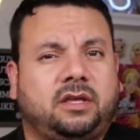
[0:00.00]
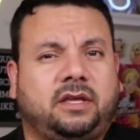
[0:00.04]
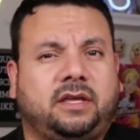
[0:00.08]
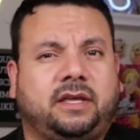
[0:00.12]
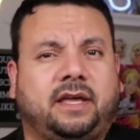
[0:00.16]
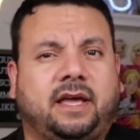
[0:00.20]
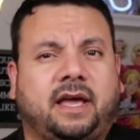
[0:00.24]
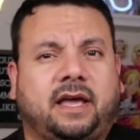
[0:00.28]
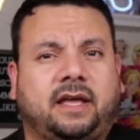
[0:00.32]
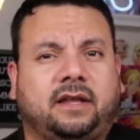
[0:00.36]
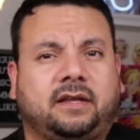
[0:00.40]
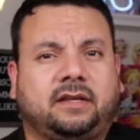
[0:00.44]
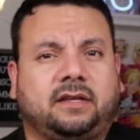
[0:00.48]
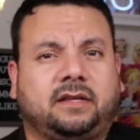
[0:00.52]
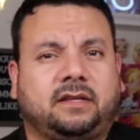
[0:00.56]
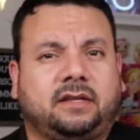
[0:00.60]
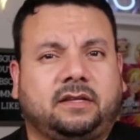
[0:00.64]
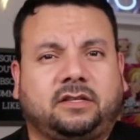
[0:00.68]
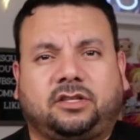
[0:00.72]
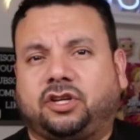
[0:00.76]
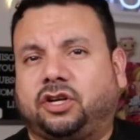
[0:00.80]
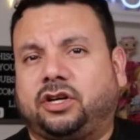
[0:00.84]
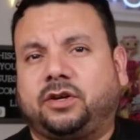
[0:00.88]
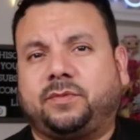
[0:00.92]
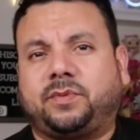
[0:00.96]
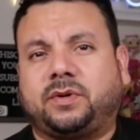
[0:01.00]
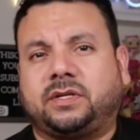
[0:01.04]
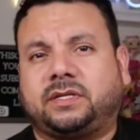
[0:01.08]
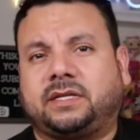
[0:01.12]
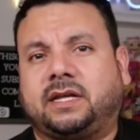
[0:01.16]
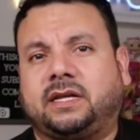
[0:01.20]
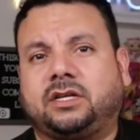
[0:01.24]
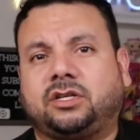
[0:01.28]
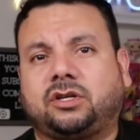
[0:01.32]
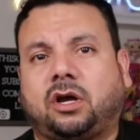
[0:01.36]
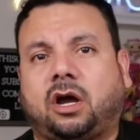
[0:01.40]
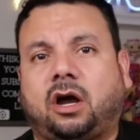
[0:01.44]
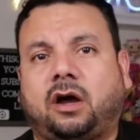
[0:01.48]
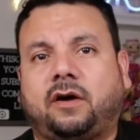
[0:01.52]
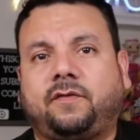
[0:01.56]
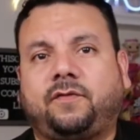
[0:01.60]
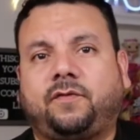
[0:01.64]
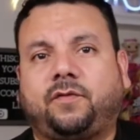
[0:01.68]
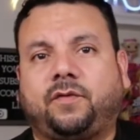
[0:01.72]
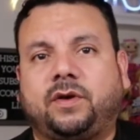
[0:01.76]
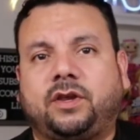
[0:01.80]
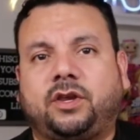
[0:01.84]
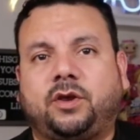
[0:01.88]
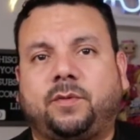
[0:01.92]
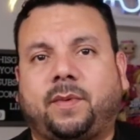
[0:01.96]
get a certain percentage off
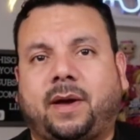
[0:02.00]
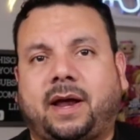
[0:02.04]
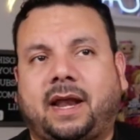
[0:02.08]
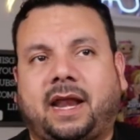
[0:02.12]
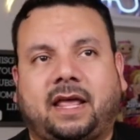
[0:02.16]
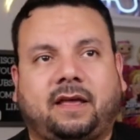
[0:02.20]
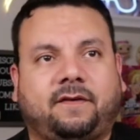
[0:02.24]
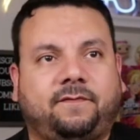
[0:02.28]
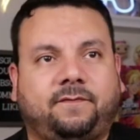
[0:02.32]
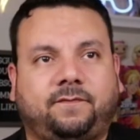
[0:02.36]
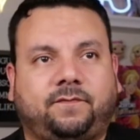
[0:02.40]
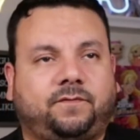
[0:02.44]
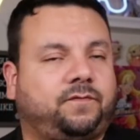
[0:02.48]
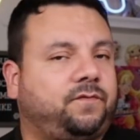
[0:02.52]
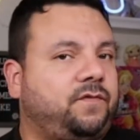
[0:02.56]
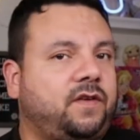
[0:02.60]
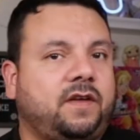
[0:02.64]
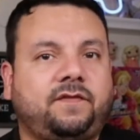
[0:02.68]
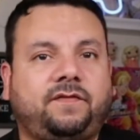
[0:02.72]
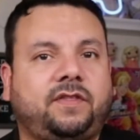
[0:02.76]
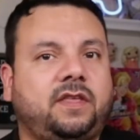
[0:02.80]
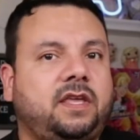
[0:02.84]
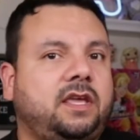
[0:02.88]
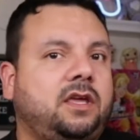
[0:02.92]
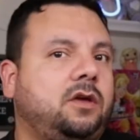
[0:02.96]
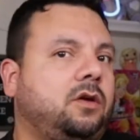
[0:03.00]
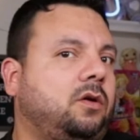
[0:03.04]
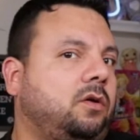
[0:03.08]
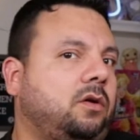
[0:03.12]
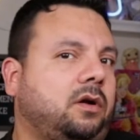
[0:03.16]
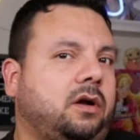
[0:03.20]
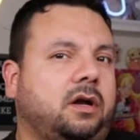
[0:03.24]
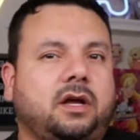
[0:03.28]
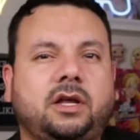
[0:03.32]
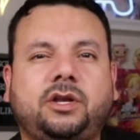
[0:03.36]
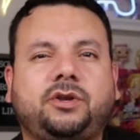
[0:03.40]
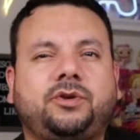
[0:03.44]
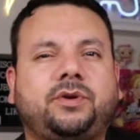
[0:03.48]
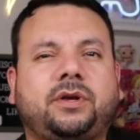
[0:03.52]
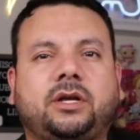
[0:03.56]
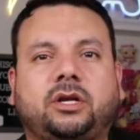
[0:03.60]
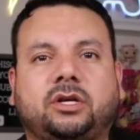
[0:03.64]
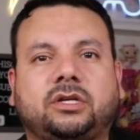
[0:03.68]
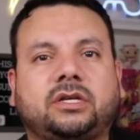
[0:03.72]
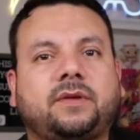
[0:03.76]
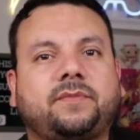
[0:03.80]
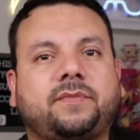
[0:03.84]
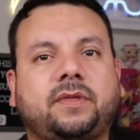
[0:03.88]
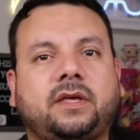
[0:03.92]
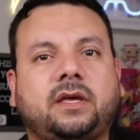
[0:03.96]
when you buy like 50 or 100 or
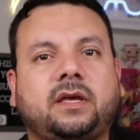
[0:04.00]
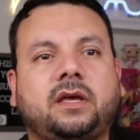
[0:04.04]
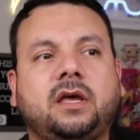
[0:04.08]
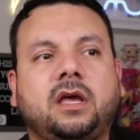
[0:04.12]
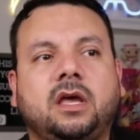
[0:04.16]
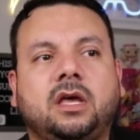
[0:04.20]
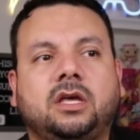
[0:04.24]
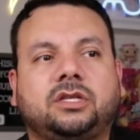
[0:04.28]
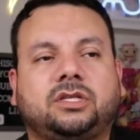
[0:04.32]
something.